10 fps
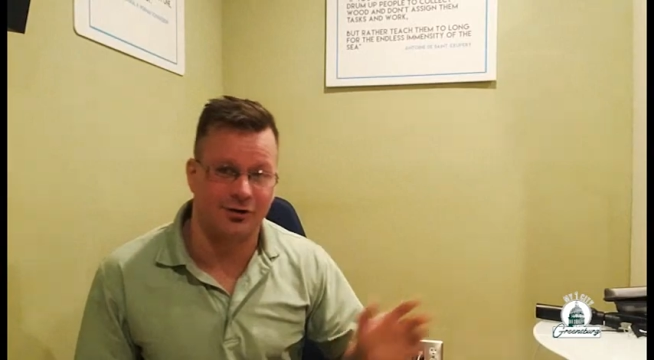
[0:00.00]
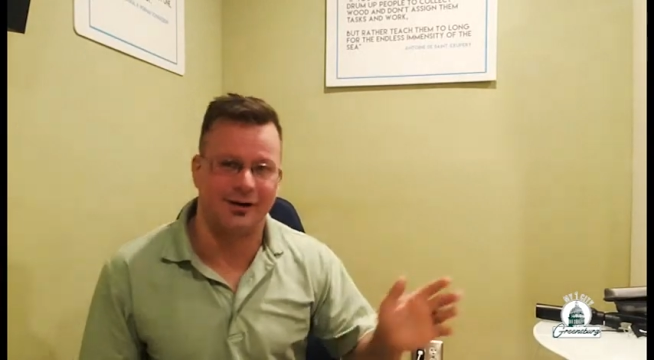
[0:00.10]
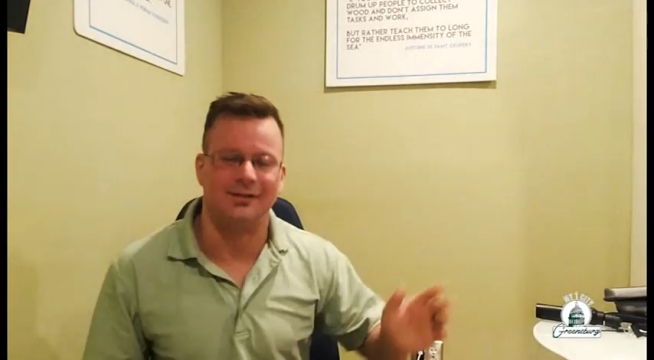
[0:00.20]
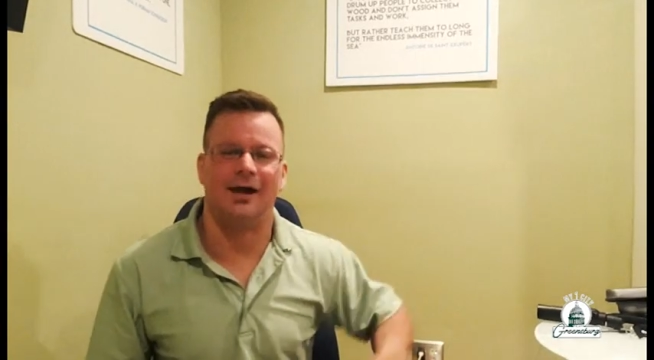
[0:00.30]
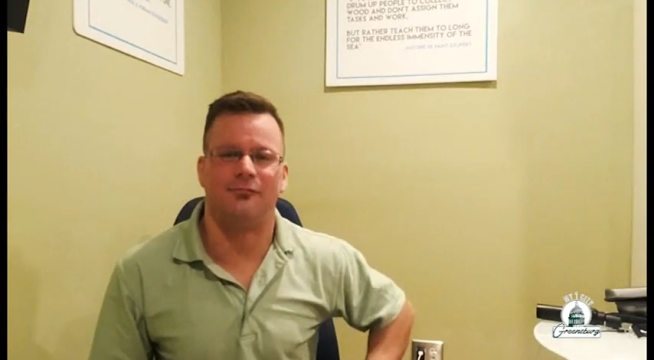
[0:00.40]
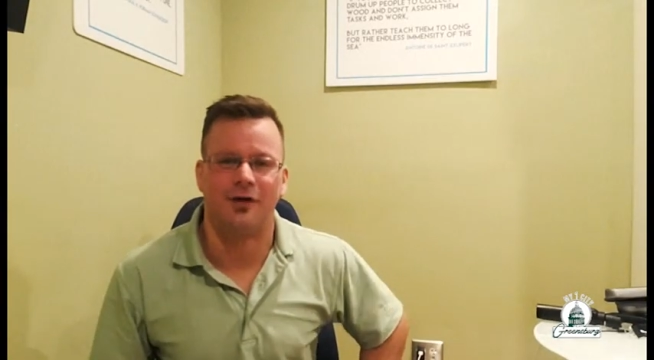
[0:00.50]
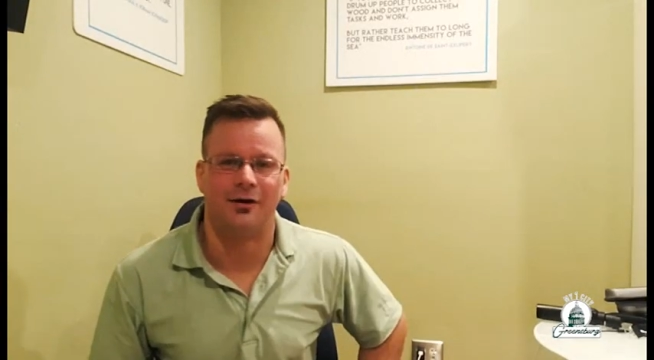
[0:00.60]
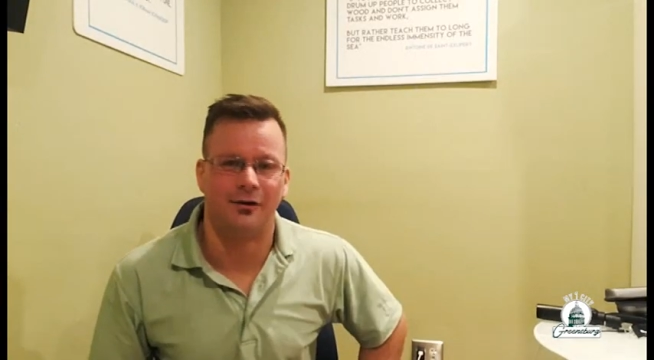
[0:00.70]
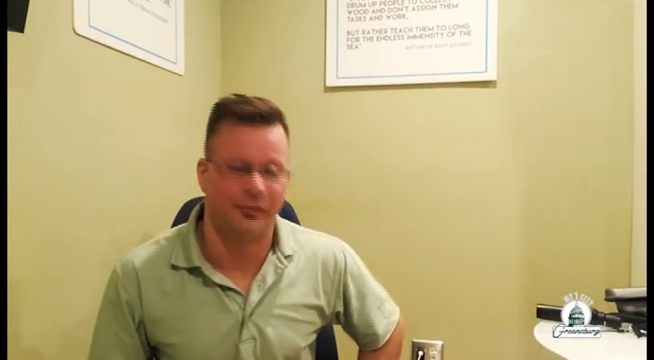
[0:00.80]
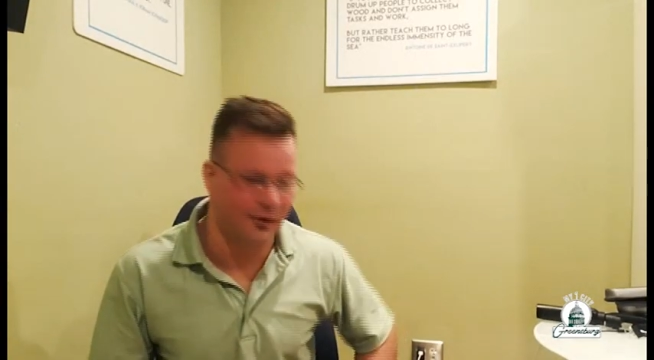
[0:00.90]
turning left
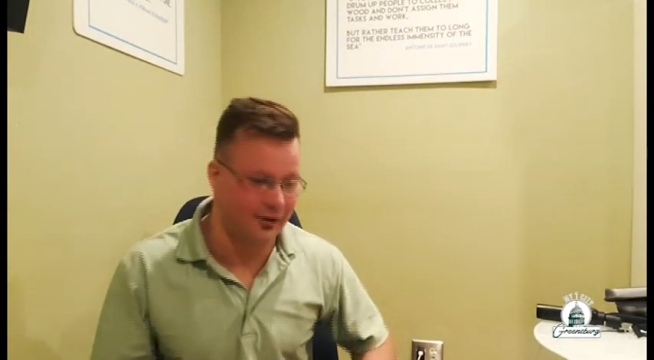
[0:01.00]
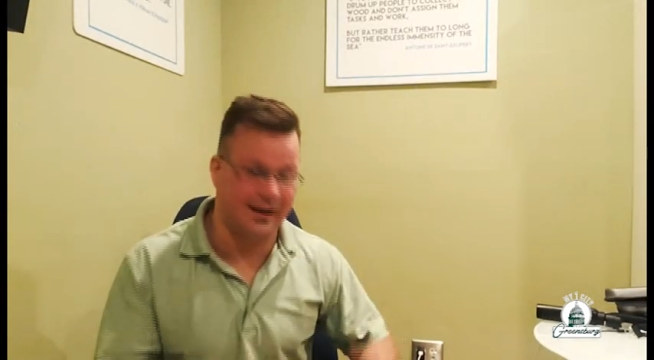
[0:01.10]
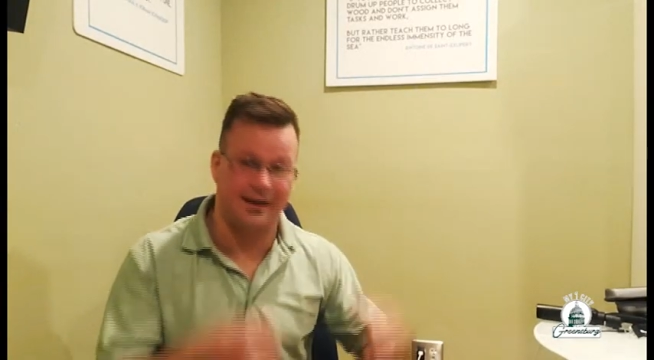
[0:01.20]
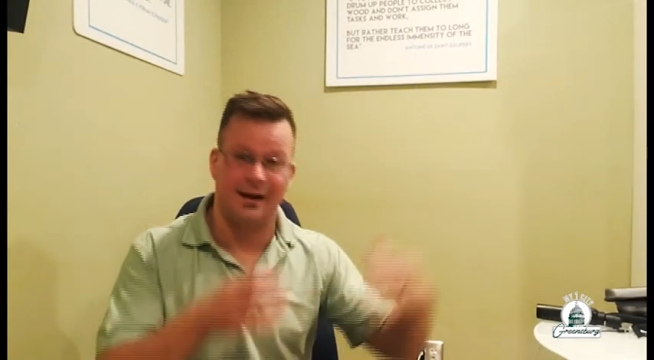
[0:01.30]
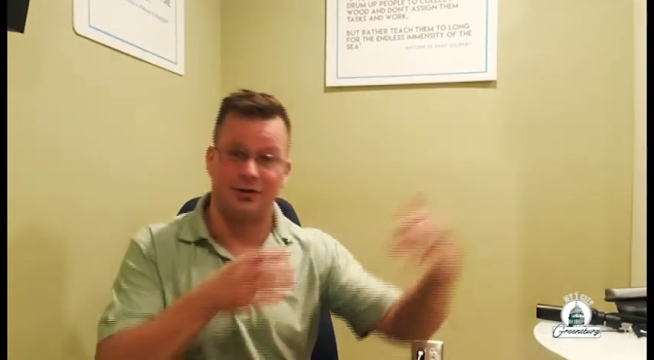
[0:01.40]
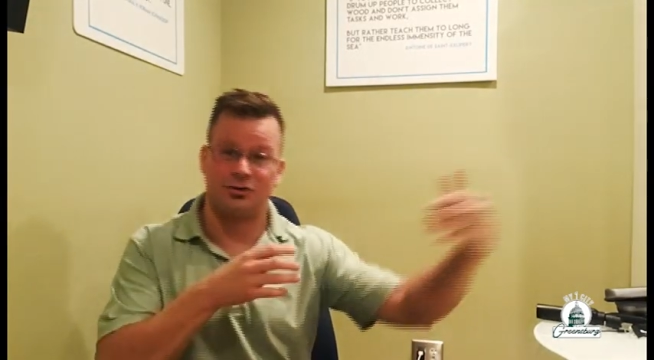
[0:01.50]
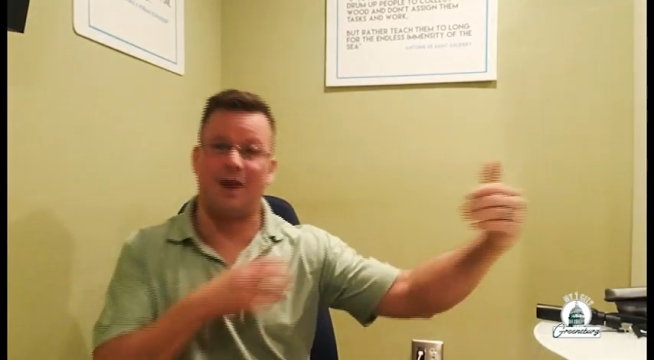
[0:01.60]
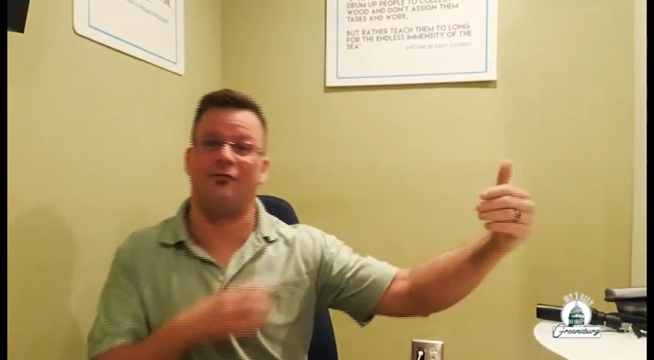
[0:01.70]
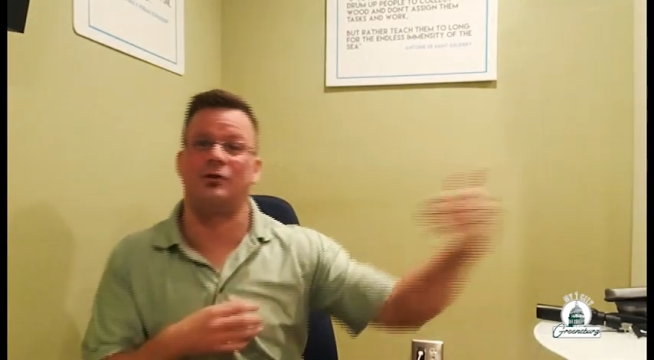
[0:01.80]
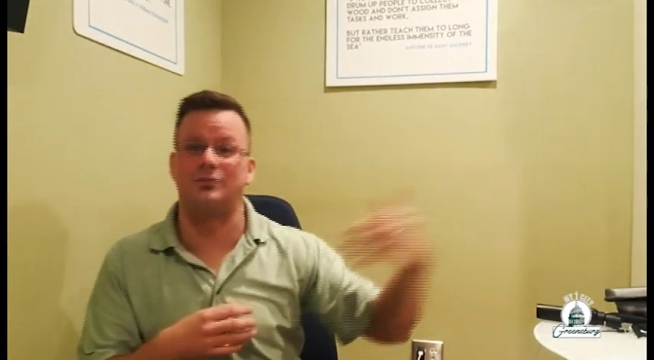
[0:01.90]
onto 30, and
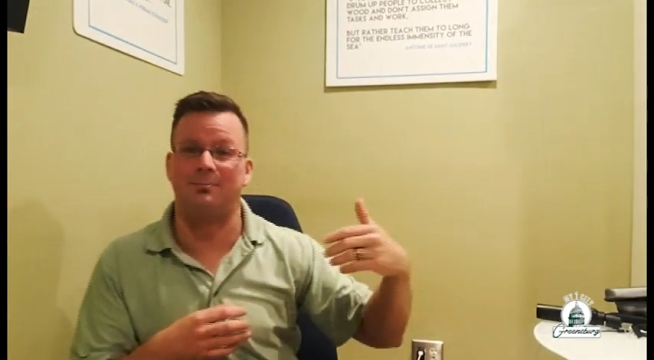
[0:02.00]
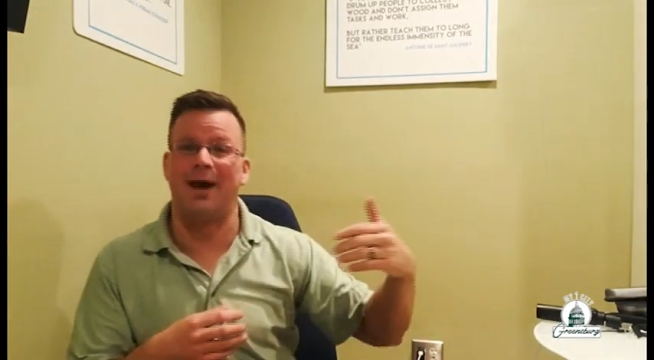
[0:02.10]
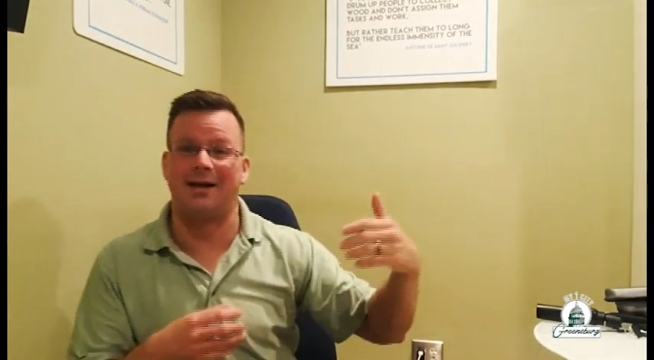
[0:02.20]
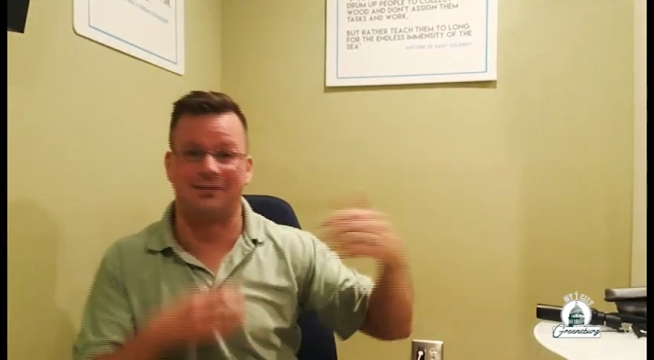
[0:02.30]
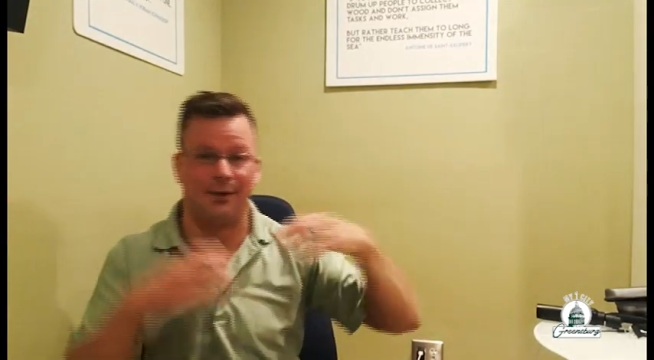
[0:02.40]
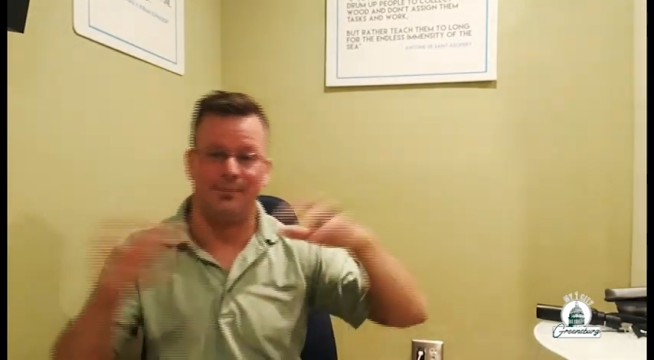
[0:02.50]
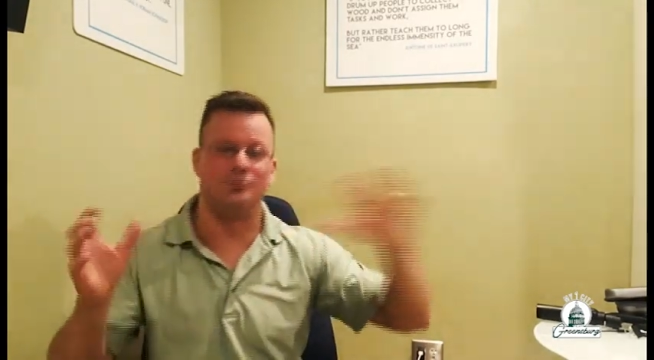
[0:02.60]
traffic was backed up.